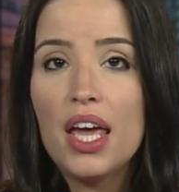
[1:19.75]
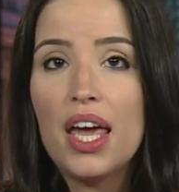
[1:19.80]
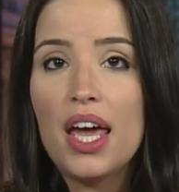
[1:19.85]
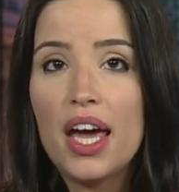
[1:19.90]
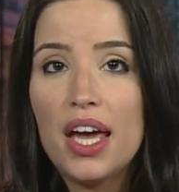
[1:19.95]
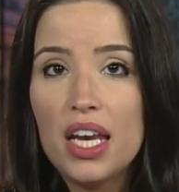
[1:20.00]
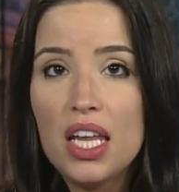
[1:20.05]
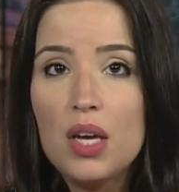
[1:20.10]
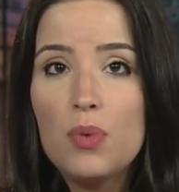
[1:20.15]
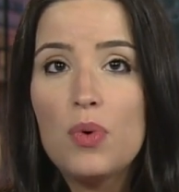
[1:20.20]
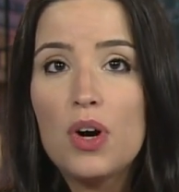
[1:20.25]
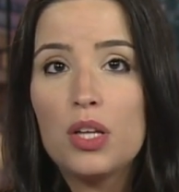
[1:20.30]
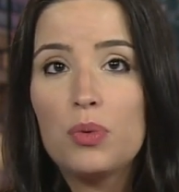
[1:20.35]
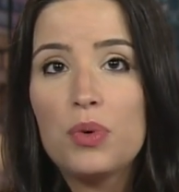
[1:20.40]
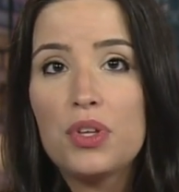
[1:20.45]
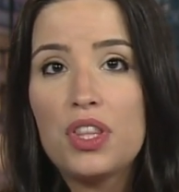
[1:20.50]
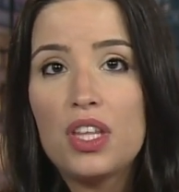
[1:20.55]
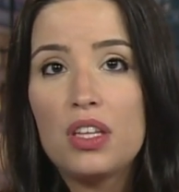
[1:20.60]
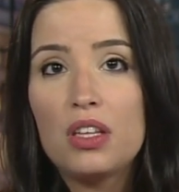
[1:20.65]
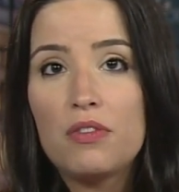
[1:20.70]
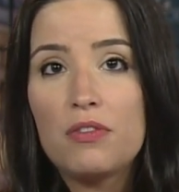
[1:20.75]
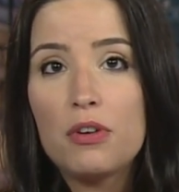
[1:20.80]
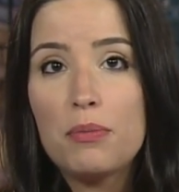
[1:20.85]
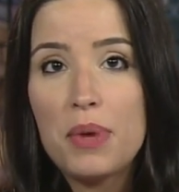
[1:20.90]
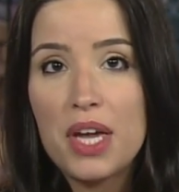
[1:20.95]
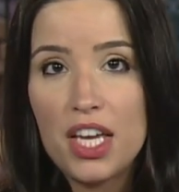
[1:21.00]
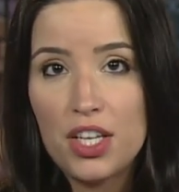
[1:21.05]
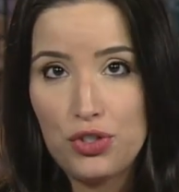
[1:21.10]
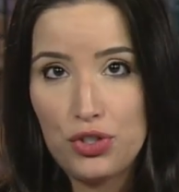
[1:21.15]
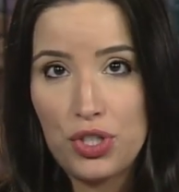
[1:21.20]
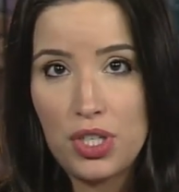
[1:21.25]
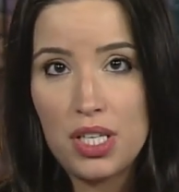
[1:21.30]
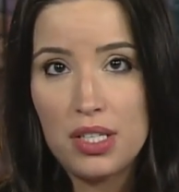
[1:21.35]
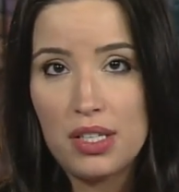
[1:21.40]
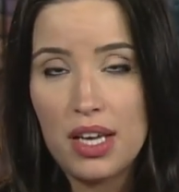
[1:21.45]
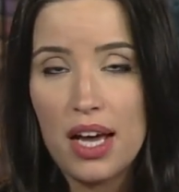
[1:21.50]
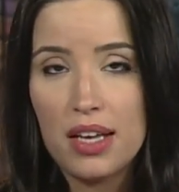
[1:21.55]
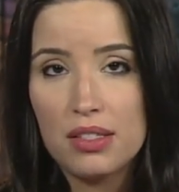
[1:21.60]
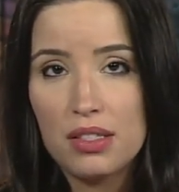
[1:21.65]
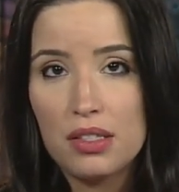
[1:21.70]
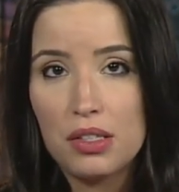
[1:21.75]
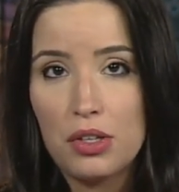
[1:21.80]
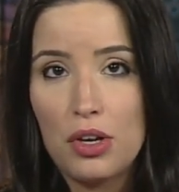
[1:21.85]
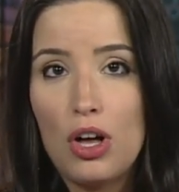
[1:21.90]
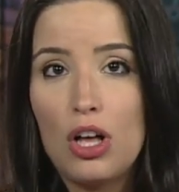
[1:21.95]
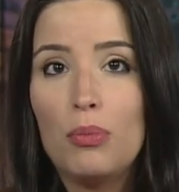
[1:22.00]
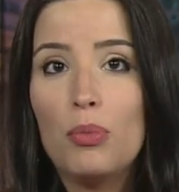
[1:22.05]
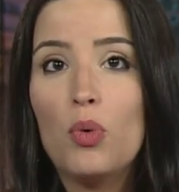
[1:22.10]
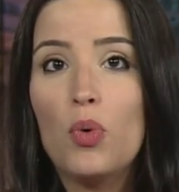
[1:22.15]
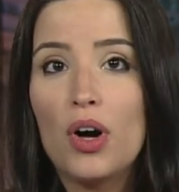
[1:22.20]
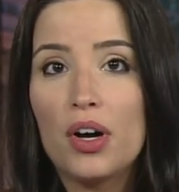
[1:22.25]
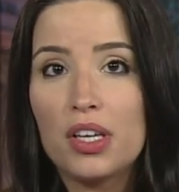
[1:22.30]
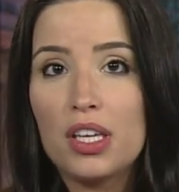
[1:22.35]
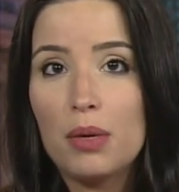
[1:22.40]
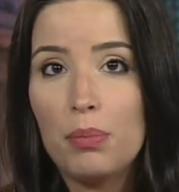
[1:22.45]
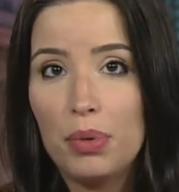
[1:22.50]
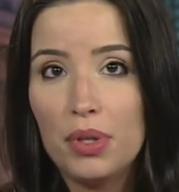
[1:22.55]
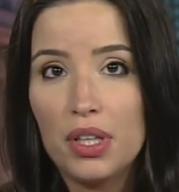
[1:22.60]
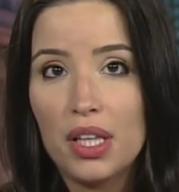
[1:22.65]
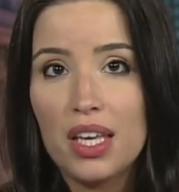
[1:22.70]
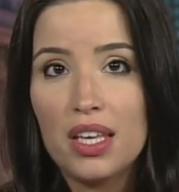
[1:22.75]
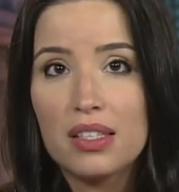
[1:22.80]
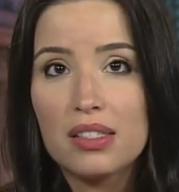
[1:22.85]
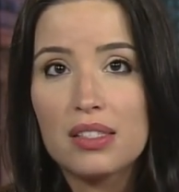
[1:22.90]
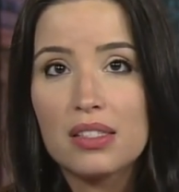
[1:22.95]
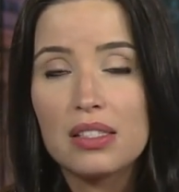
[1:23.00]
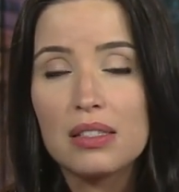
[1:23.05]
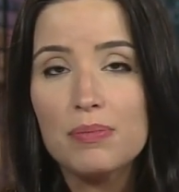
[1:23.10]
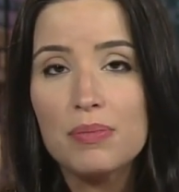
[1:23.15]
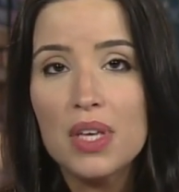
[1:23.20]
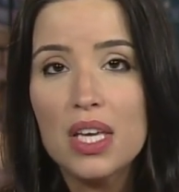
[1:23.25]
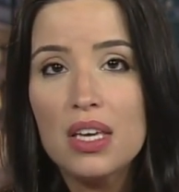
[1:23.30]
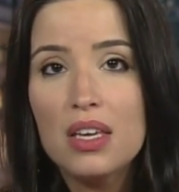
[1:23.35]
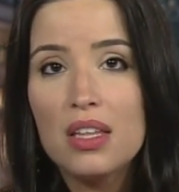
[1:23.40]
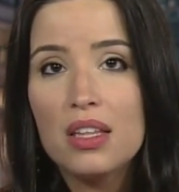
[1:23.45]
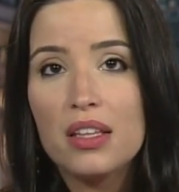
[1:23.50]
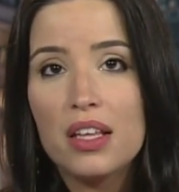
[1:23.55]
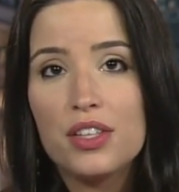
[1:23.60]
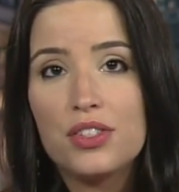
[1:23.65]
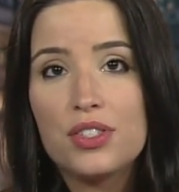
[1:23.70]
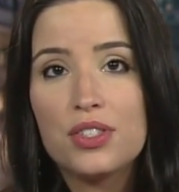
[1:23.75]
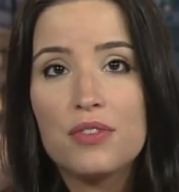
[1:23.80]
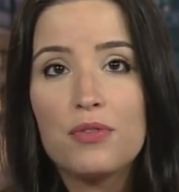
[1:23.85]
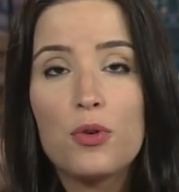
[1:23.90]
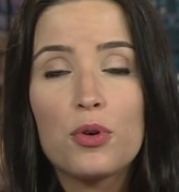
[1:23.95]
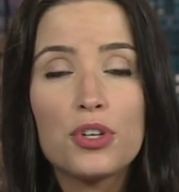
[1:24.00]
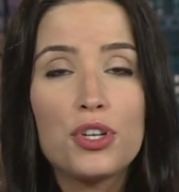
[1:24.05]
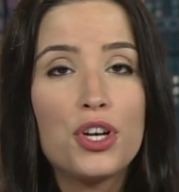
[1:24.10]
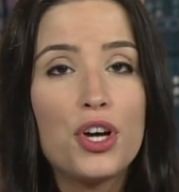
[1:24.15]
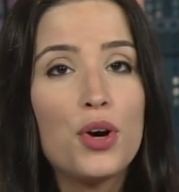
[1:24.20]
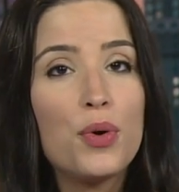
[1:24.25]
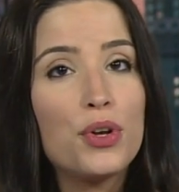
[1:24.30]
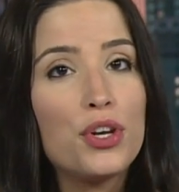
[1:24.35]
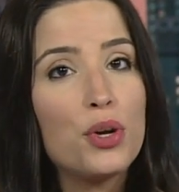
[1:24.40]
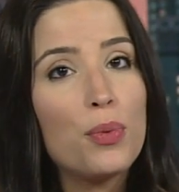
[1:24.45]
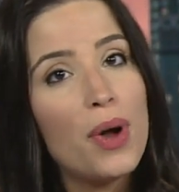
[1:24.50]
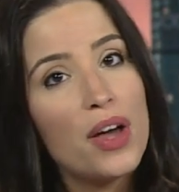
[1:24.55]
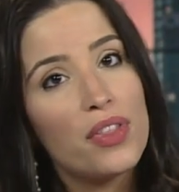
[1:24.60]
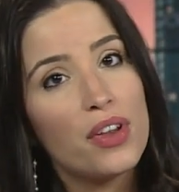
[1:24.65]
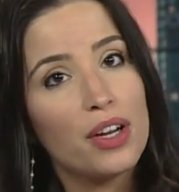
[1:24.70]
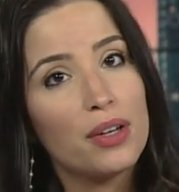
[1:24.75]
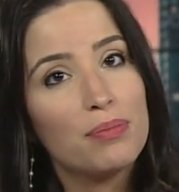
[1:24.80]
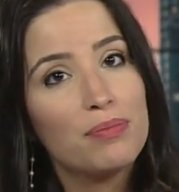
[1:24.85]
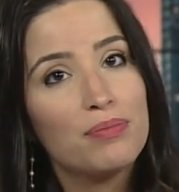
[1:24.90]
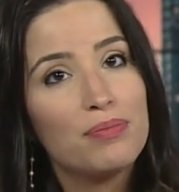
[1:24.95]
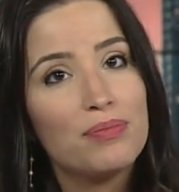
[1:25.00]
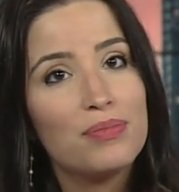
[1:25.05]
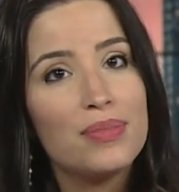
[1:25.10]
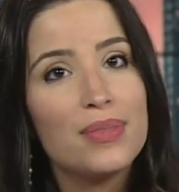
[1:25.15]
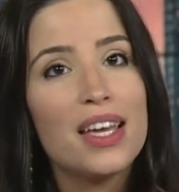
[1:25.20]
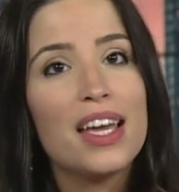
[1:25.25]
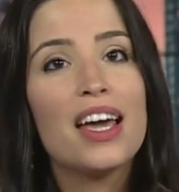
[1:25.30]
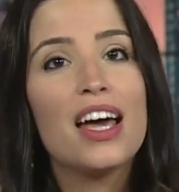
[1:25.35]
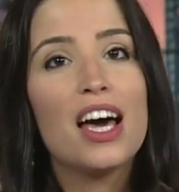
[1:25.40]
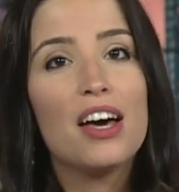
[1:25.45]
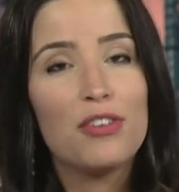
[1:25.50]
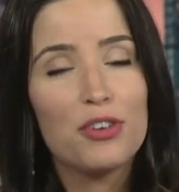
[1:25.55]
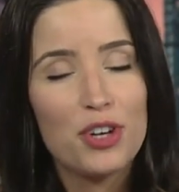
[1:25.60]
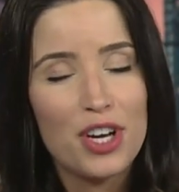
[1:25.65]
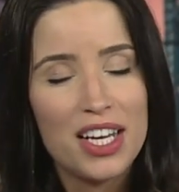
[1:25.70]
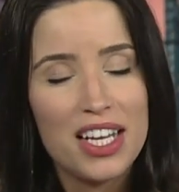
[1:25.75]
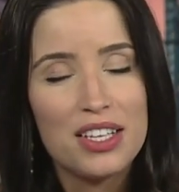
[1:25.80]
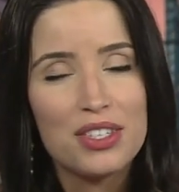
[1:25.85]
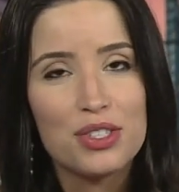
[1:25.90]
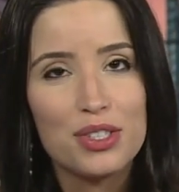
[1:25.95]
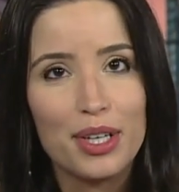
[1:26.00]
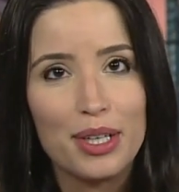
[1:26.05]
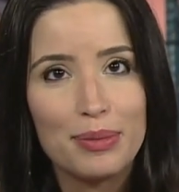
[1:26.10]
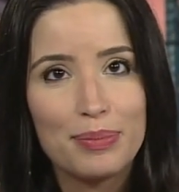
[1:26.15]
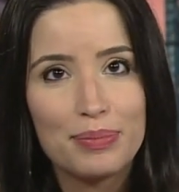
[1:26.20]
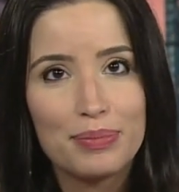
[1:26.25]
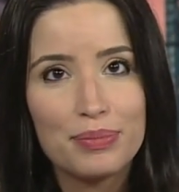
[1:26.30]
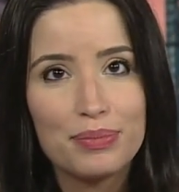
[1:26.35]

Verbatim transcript: Anyone with information is asked to call Milwaukee police. That's the 4 to know and your weather. Have a great Easter.